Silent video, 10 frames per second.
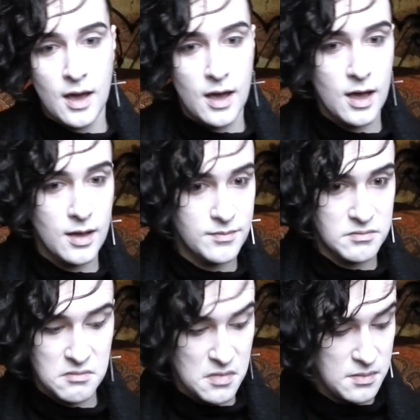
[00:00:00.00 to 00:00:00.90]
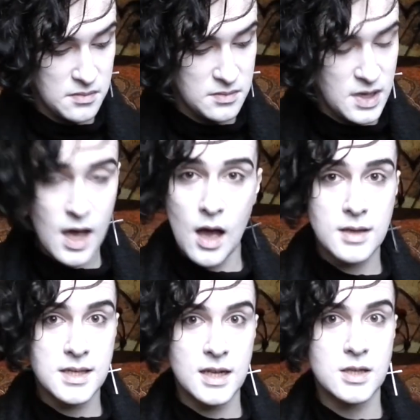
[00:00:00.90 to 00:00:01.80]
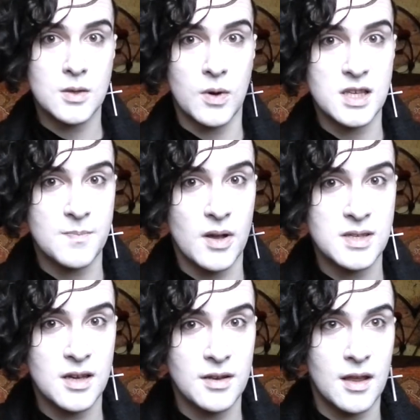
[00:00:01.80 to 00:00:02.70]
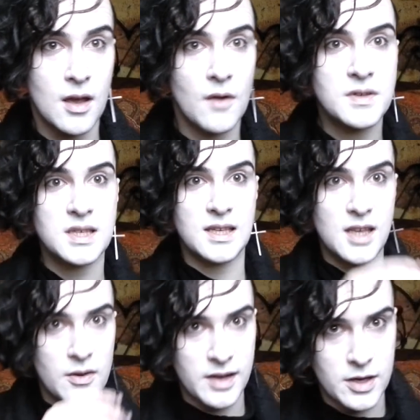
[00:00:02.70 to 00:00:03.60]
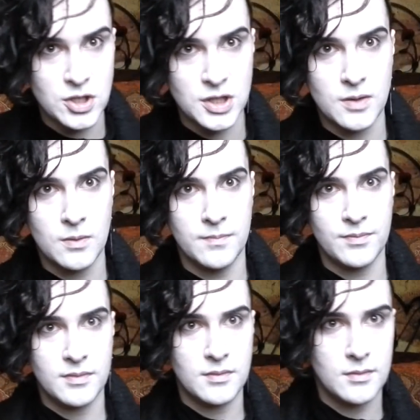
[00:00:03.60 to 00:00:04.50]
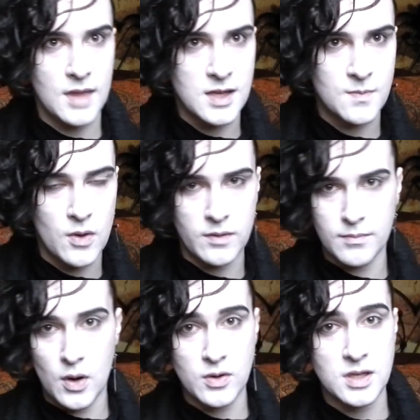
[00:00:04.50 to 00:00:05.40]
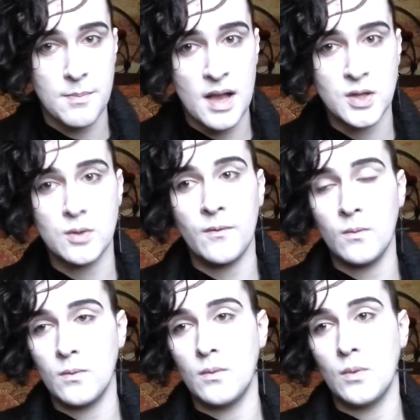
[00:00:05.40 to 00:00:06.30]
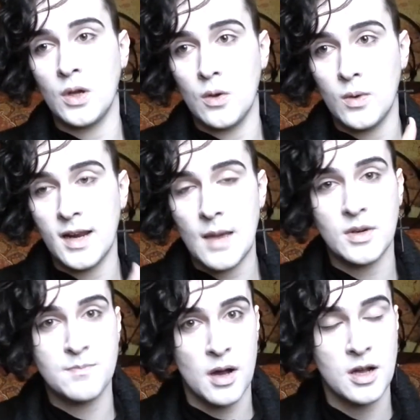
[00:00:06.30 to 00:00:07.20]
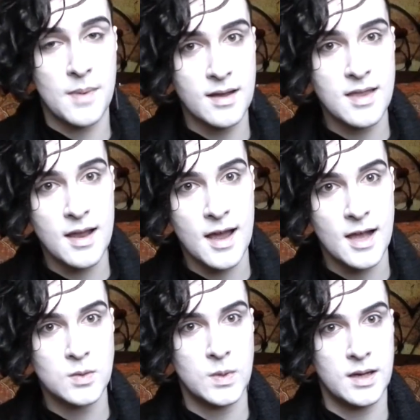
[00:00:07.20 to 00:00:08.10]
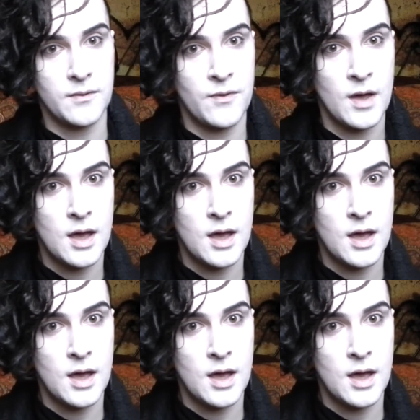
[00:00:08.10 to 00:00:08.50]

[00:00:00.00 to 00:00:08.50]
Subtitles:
Yeah, I'd say that's quite spot on. Obviously, the only issue that most of the bands who were labelled as punk back then had with